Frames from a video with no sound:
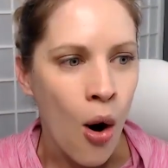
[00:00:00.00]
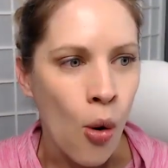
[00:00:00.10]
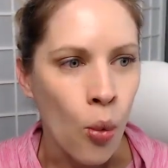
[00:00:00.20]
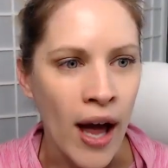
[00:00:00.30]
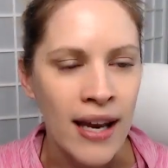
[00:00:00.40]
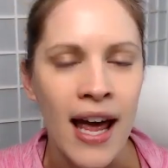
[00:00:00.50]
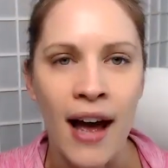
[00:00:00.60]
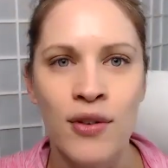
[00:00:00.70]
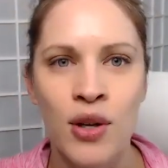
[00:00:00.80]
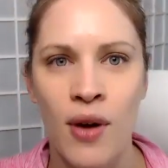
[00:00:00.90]
when
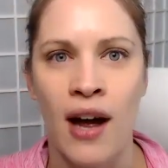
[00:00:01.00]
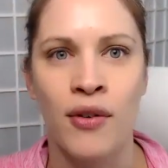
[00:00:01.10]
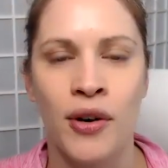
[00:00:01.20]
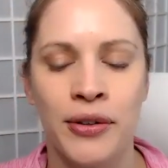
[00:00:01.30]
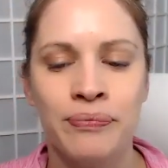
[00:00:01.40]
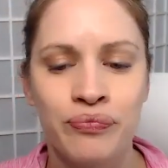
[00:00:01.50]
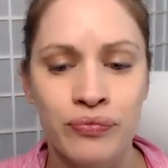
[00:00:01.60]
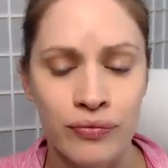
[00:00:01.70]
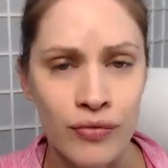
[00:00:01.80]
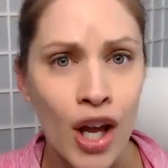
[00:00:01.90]
have you ever
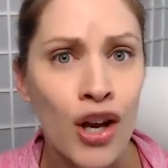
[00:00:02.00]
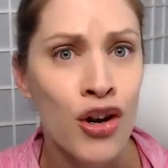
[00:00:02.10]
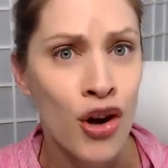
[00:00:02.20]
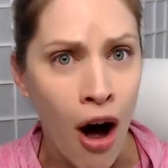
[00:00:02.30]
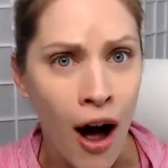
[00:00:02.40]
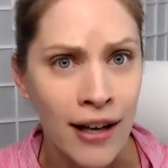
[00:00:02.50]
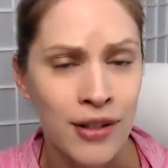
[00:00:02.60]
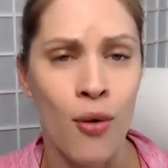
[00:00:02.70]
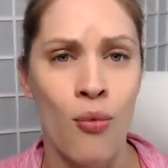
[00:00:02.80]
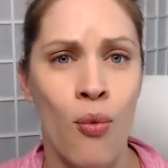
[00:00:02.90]
not
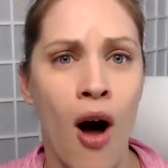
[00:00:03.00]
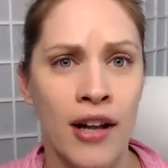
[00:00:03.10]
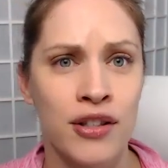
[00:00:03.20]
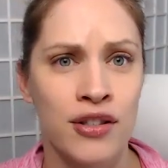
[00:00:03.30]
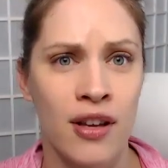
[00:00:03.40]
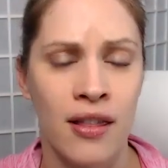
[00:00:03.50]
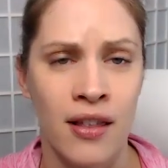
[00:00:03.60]
watched